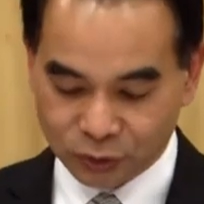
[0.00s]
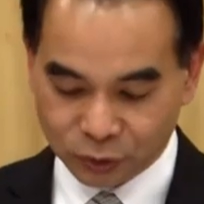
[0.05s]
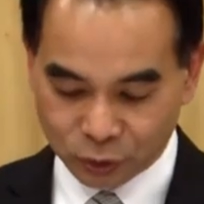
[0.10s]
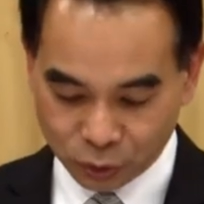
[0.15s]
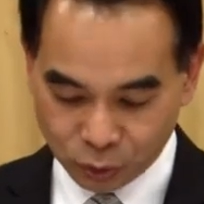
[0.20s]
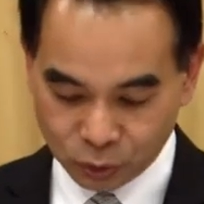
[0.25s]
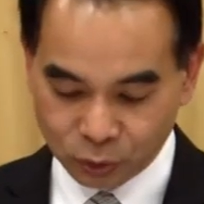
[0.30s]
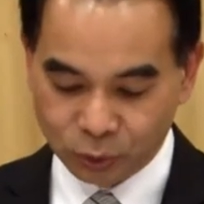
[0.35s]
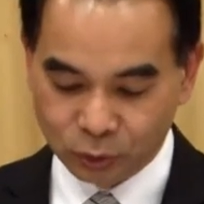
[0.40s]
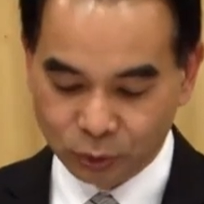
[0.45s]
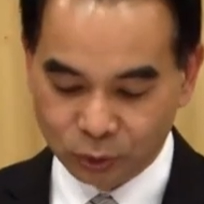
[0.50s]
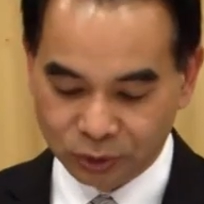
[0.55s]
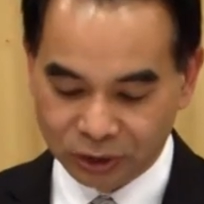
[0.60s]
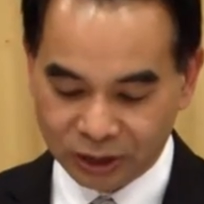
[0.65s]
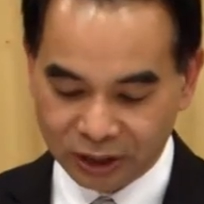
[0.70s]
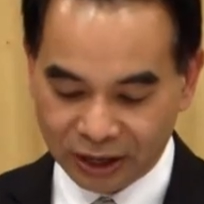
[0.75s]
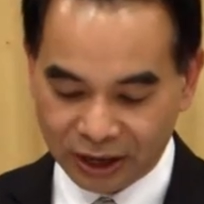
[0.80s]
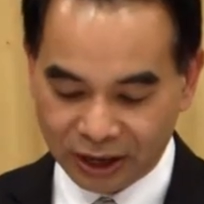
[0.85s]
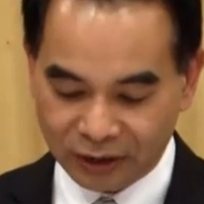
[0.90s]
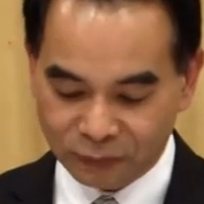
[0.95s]
2.
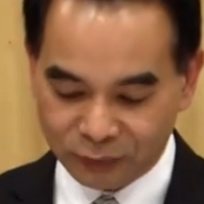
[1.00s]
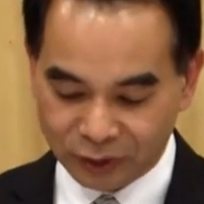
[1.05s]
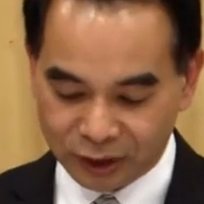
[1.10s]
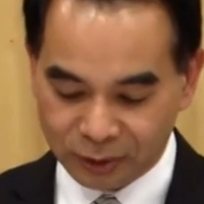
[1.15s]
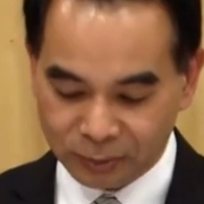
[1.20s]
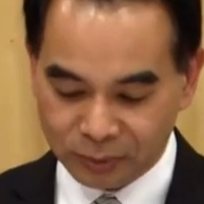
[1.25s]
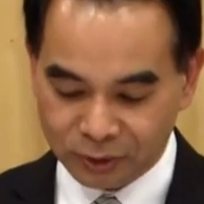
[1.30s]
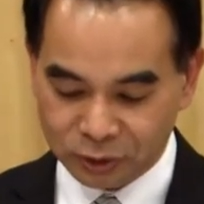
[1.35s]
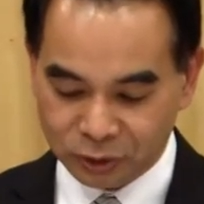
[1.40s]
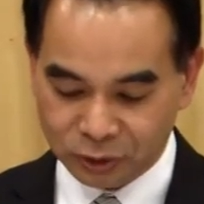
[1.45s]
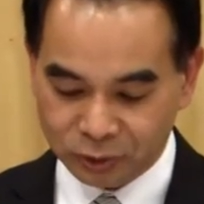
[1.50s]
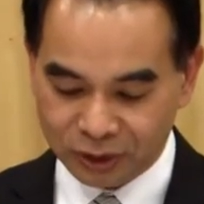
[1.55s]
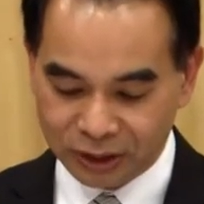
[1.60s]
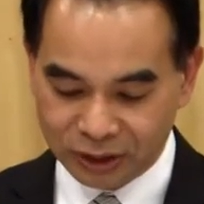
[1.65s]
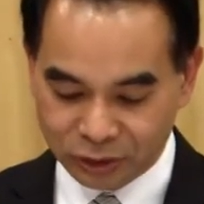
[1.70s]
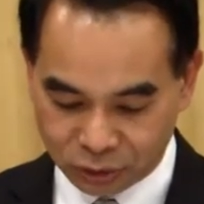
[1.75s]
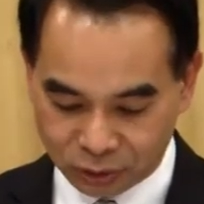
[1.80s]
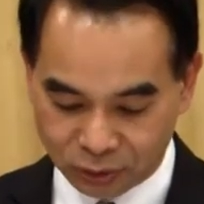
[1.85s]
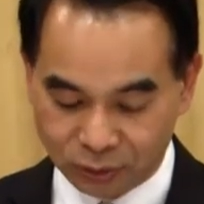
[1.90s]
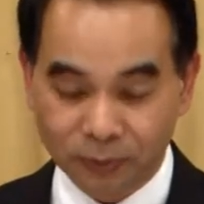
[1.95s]
The environmental
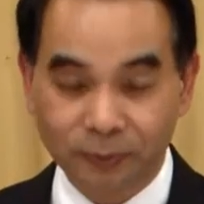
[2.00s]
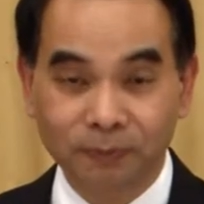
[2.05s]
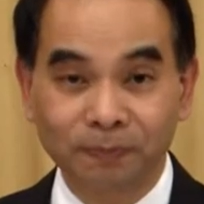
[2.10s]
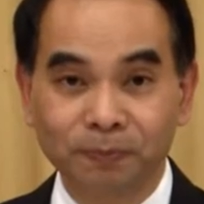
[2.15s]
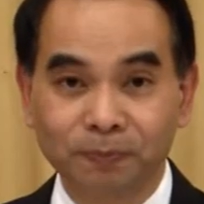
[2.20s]
issue